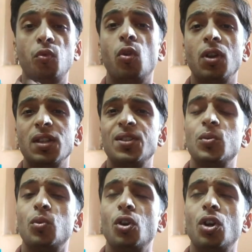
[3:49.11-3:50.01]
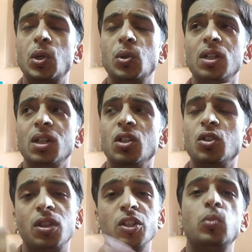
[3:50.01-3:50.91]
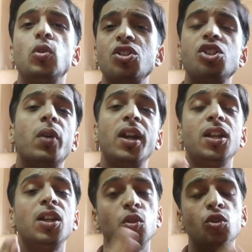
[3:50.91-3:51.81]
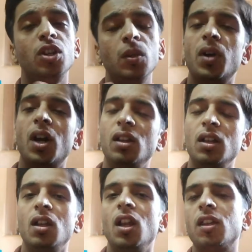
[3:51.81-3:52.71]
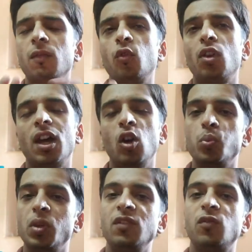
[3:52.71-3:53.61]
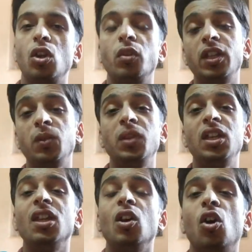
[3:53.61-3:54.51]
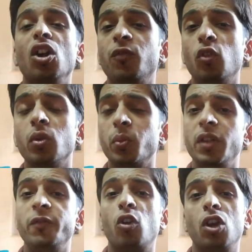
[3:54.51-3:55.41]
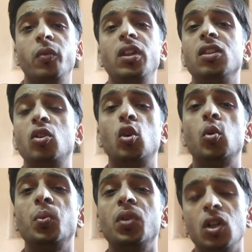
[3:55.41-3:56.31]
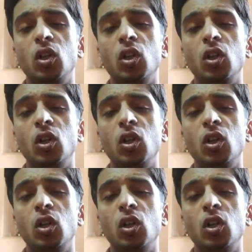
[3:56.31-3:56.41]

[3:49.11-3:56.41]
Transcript: what is this book about so this book is divided into three parts like if you have been following me or if you have been following the Om,